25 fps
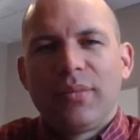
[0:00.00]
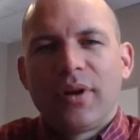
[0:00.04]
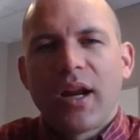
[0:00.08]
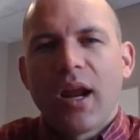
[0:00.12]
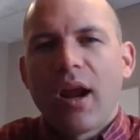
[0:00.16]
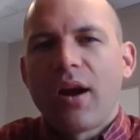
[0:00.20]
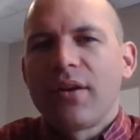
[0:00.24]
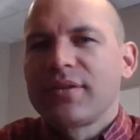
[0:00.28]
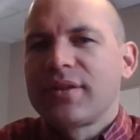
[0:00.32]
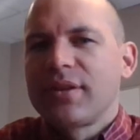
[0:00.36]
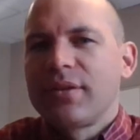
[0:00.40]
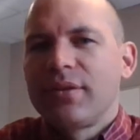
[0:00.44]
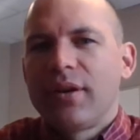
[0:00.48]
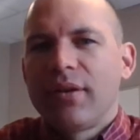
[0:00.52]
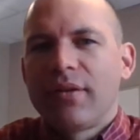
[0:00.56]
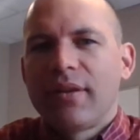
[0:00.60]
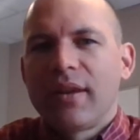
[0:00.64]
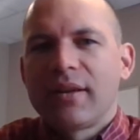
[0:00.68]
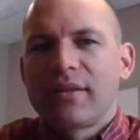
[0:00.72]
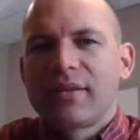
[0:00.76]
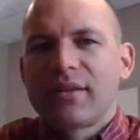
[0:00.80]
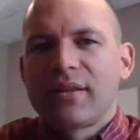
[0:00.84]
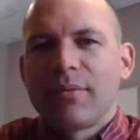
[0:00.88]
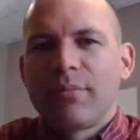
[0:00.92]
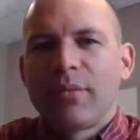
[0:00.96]
But I also know
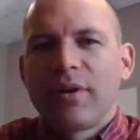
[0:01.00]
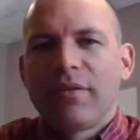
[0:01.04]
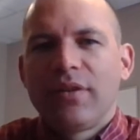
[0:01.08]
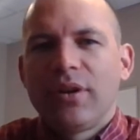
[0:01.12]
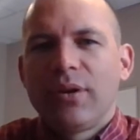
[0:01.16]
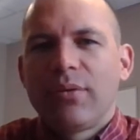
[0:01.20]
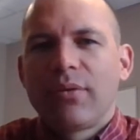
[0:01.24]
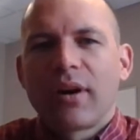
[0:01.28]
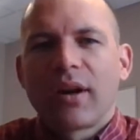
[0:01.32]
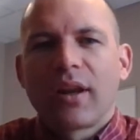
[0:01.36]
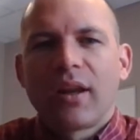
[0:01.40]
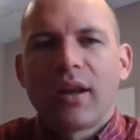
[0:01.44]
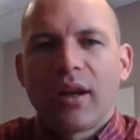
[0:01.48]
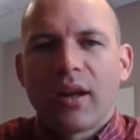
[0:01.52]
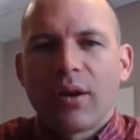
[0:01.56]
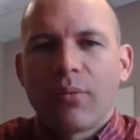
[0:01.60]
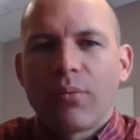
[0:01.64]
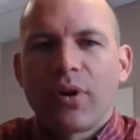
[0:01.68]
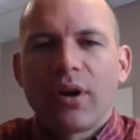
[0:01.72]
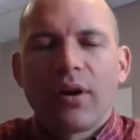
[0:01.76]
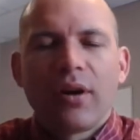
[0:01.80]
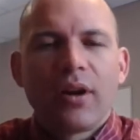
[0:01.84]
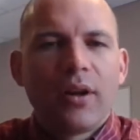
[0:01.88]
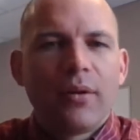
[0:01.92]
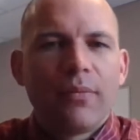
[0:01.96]
that some of you are
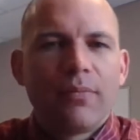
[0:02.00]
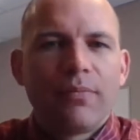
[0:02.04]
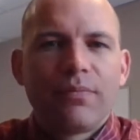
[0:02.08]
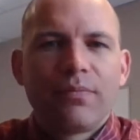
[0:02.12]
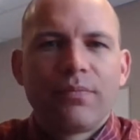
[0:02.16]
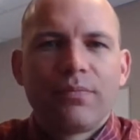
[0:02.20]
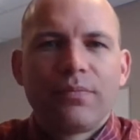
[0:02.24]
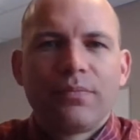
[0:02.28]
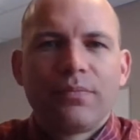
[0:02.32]
getting weary.